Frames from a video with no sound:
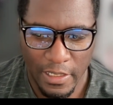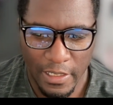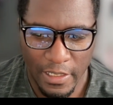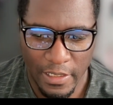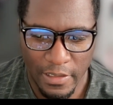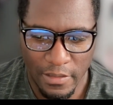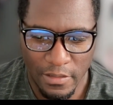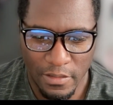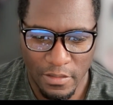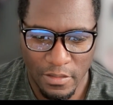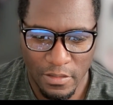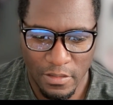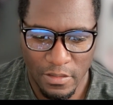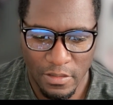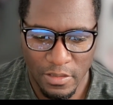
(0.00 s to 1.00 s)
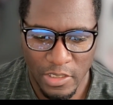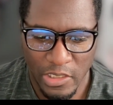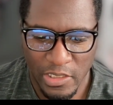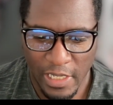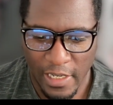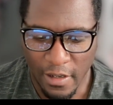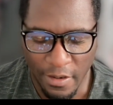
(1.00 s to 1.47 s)
And
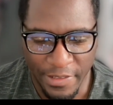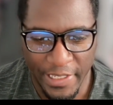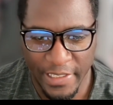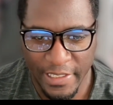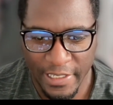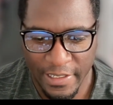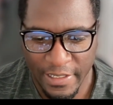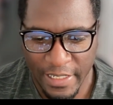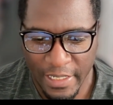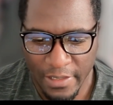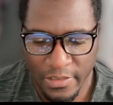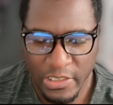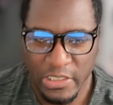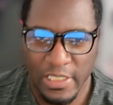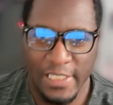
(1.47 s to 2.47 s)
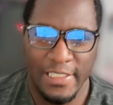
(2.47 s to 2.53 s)
she's like, "Are they there now?"